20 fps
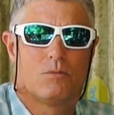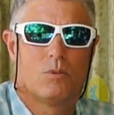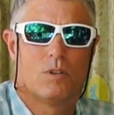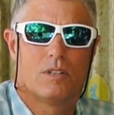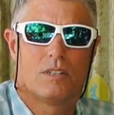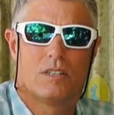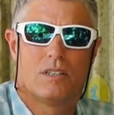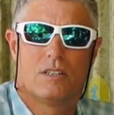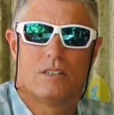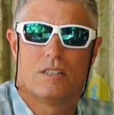
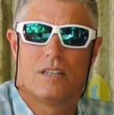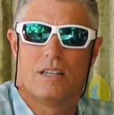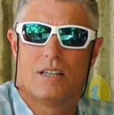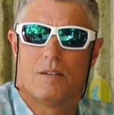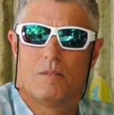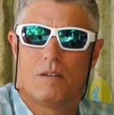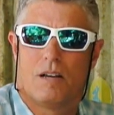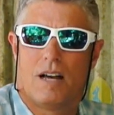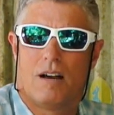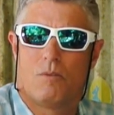One good
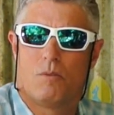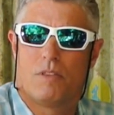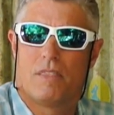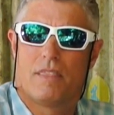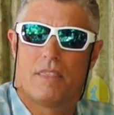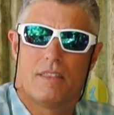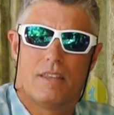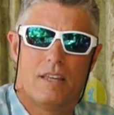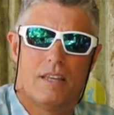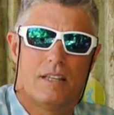thing I would
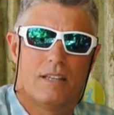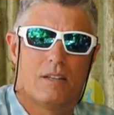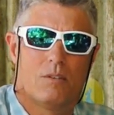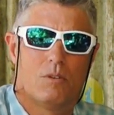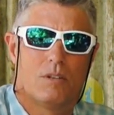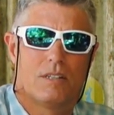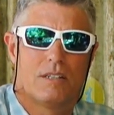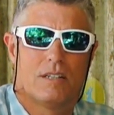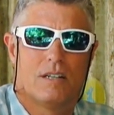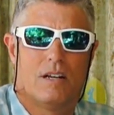think that
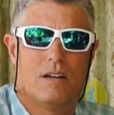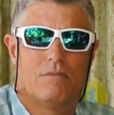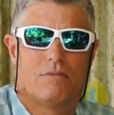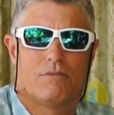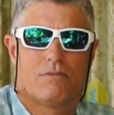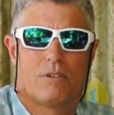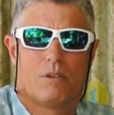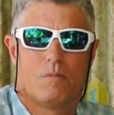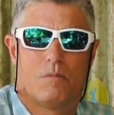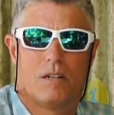would come
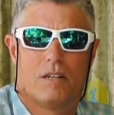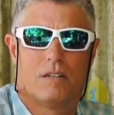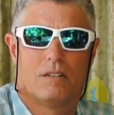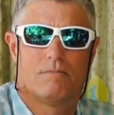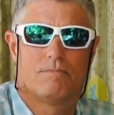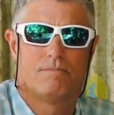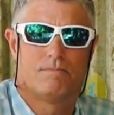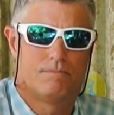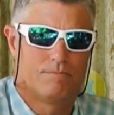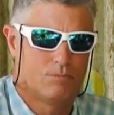from
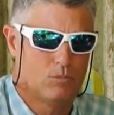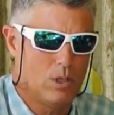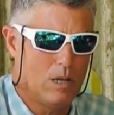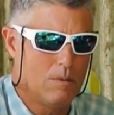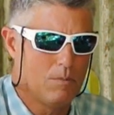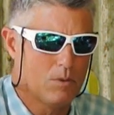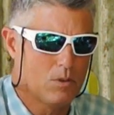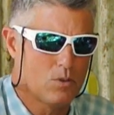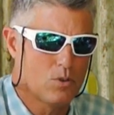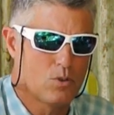a
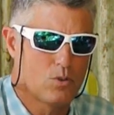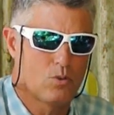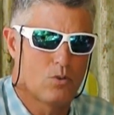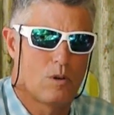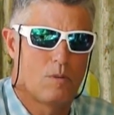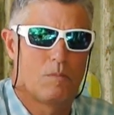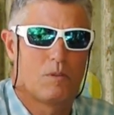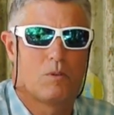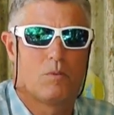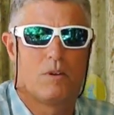tropical
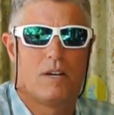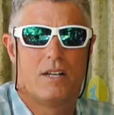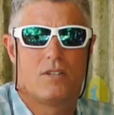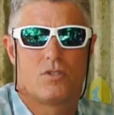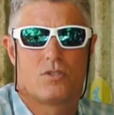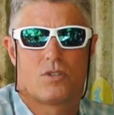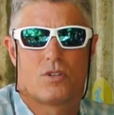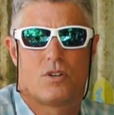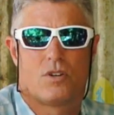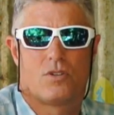storm and the way it
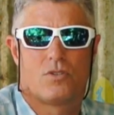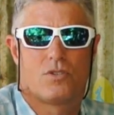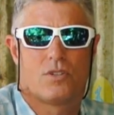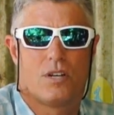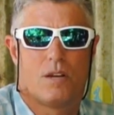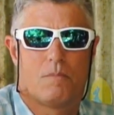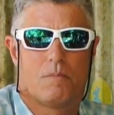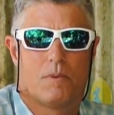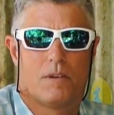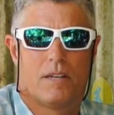stirs
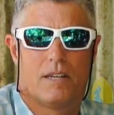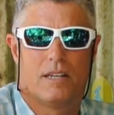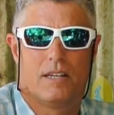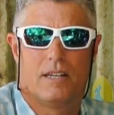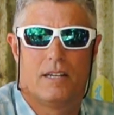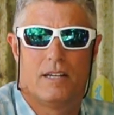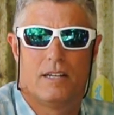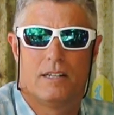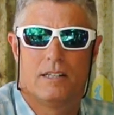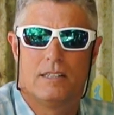up
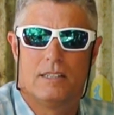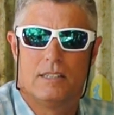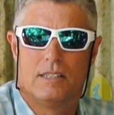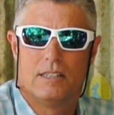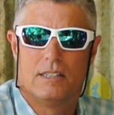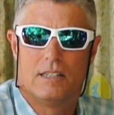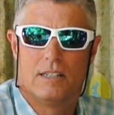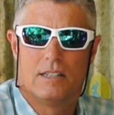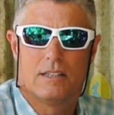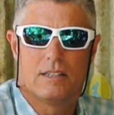a
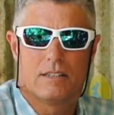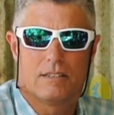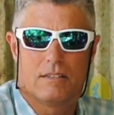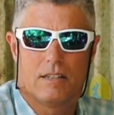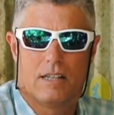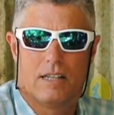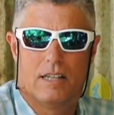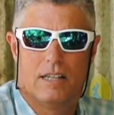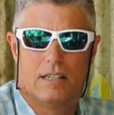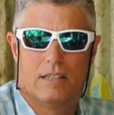
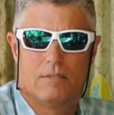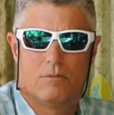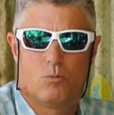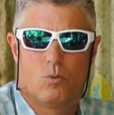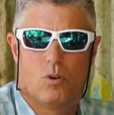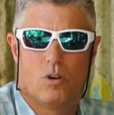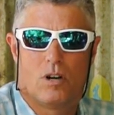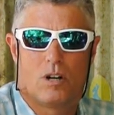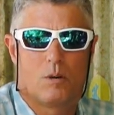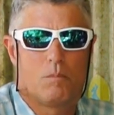
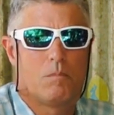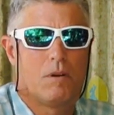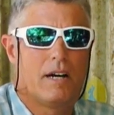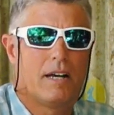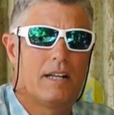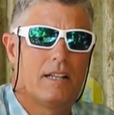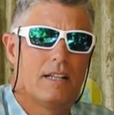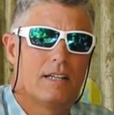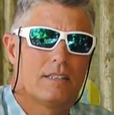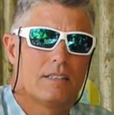water
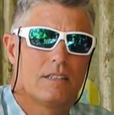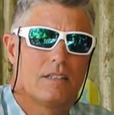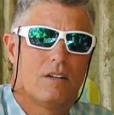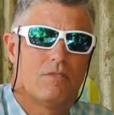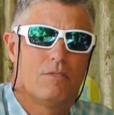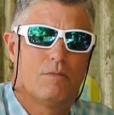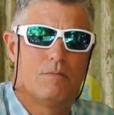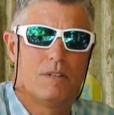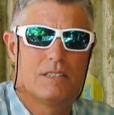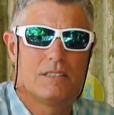body like the
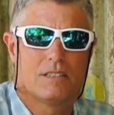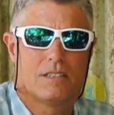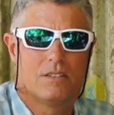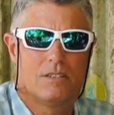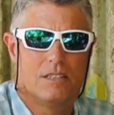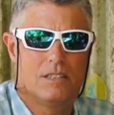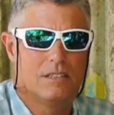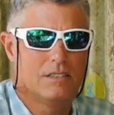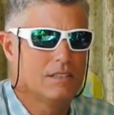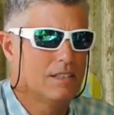Gulf of
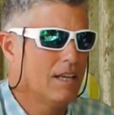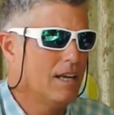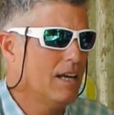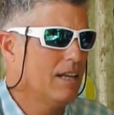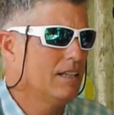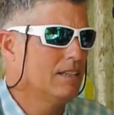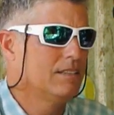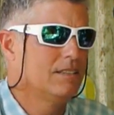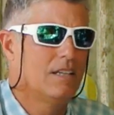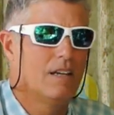Mexico is
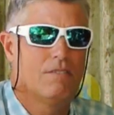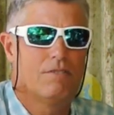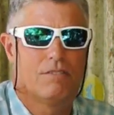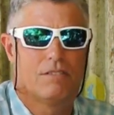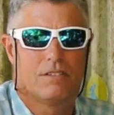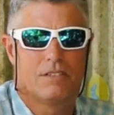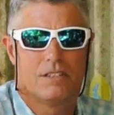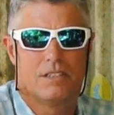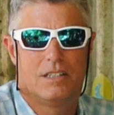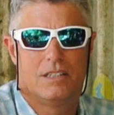that it
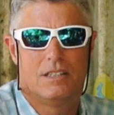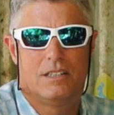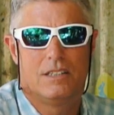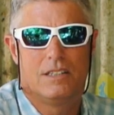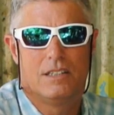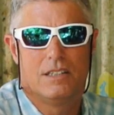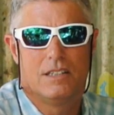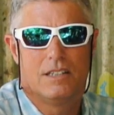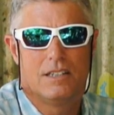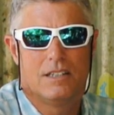definitely
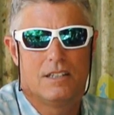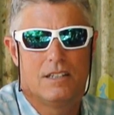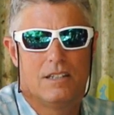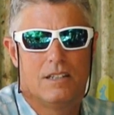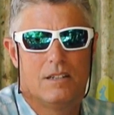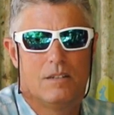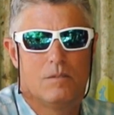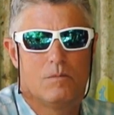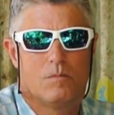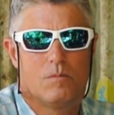
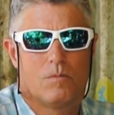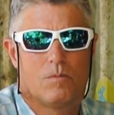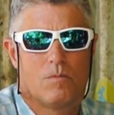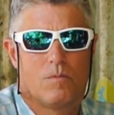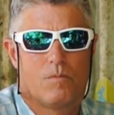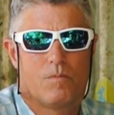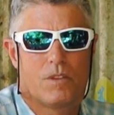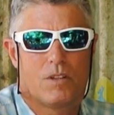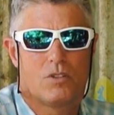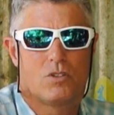
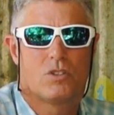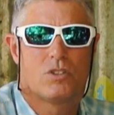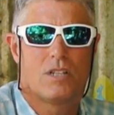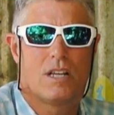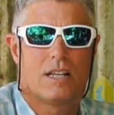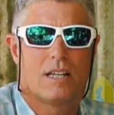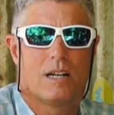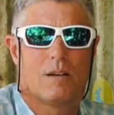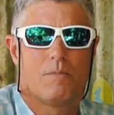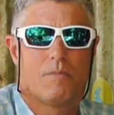could
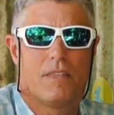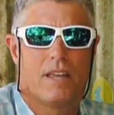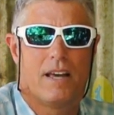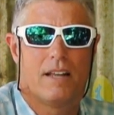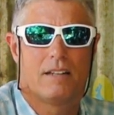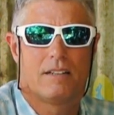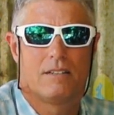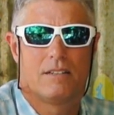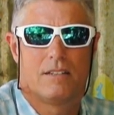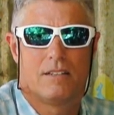shake up
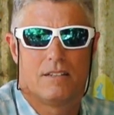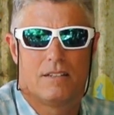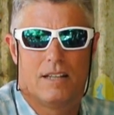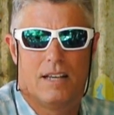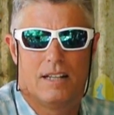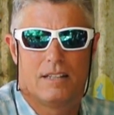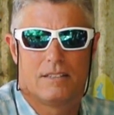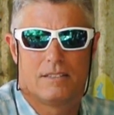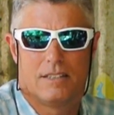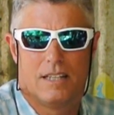that
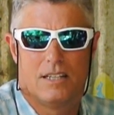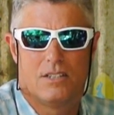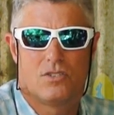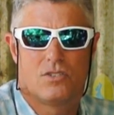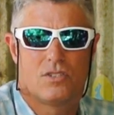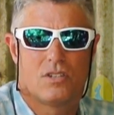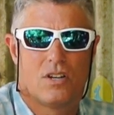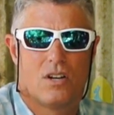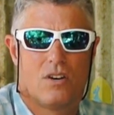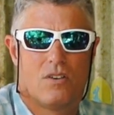dead
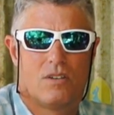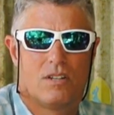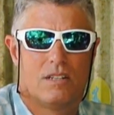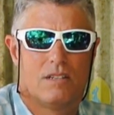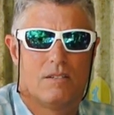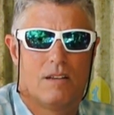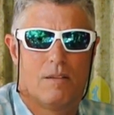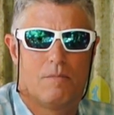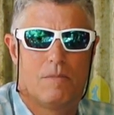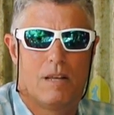
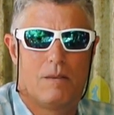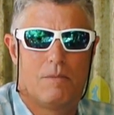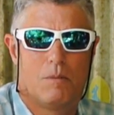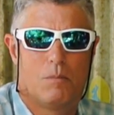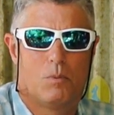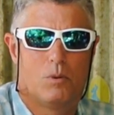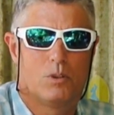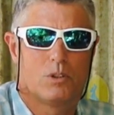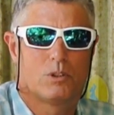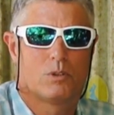zone and maybe
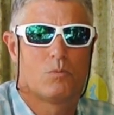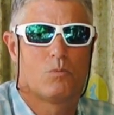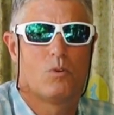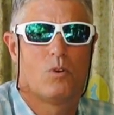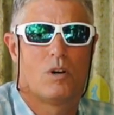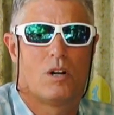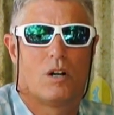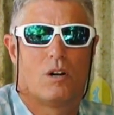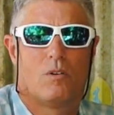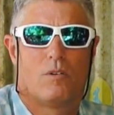push some
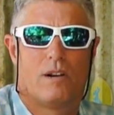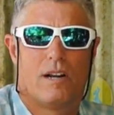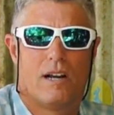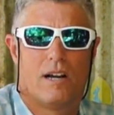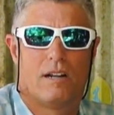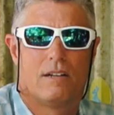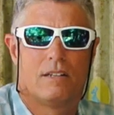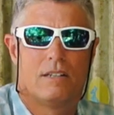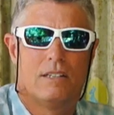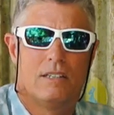water
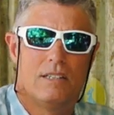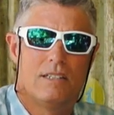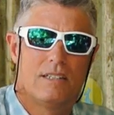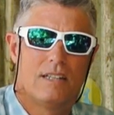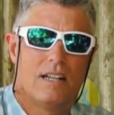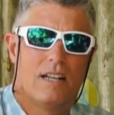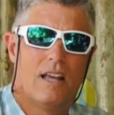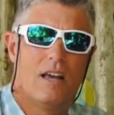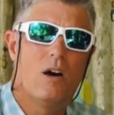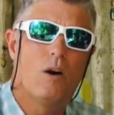around
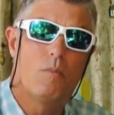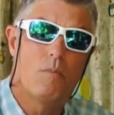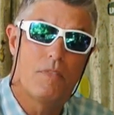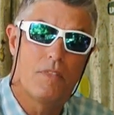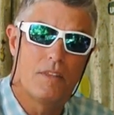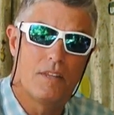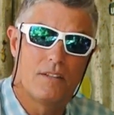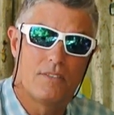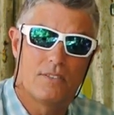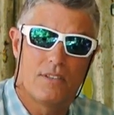and help
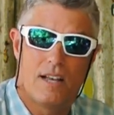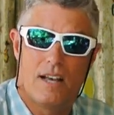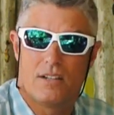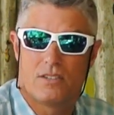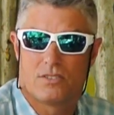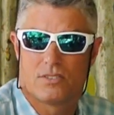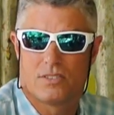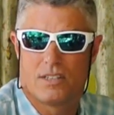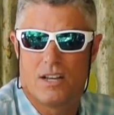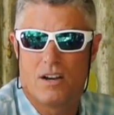things
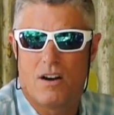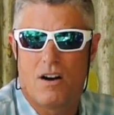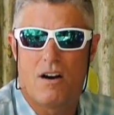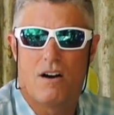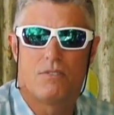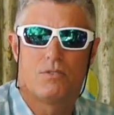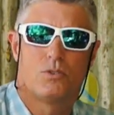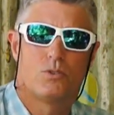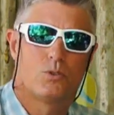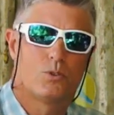actually
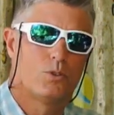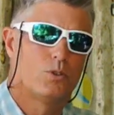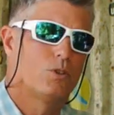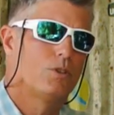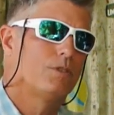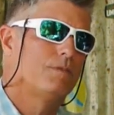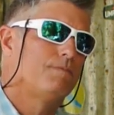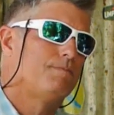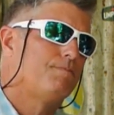offshore.